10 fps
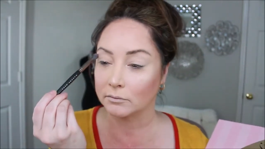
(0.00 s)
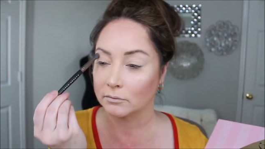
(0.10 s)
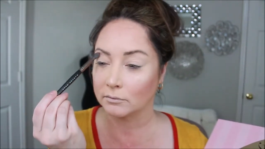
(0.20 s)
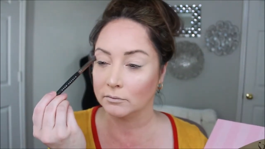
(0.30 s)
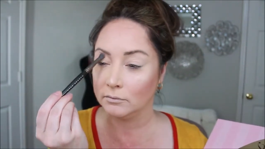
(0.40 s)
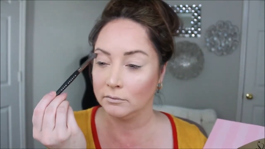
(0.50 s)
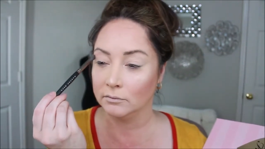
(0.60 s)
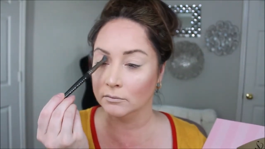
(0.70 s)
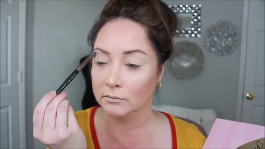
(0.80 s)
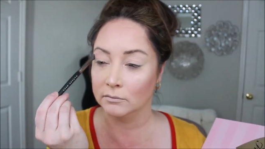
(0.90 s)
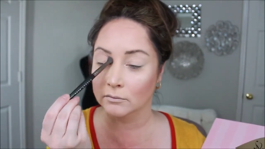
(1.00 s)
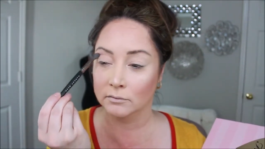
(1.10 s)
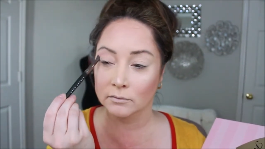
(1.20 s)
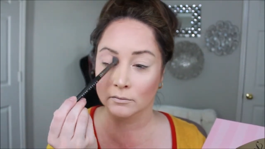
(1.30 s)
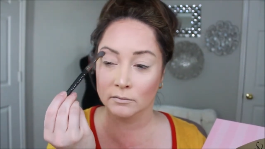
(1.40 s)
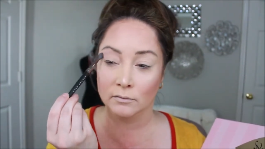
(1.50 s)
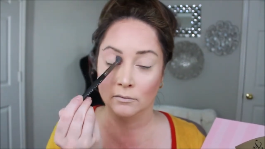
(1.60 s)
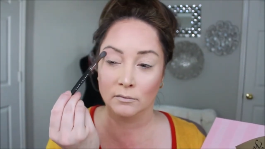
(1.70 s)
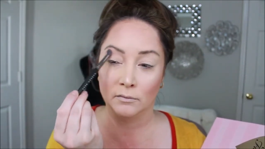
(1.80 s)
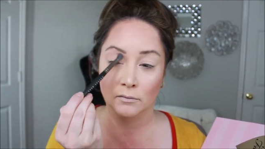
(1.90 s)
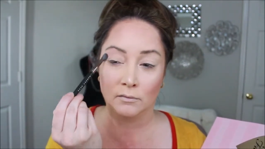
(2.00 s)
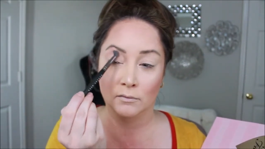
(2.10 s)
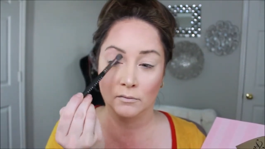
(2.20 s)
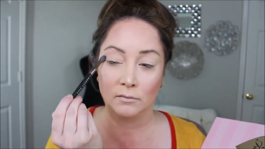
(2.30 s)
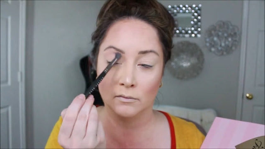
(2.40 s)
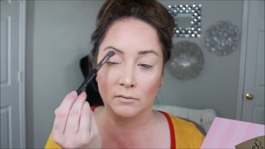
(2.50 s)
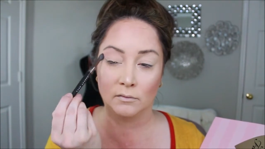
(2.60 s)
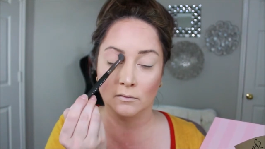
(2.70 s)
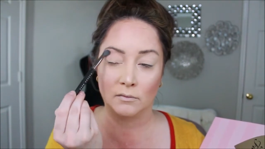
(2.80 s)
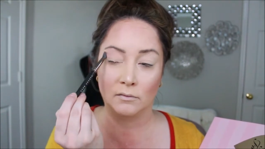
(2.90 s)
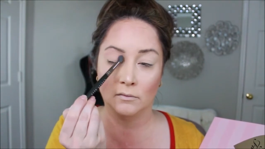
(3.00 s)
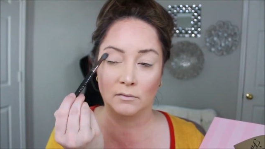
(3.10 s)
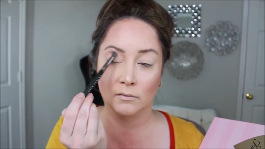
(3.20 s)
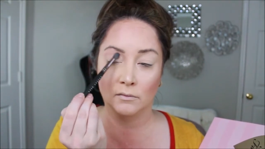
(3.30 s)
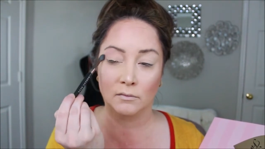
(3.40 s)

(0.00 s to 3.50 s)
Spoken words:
No one is speaking in this clip.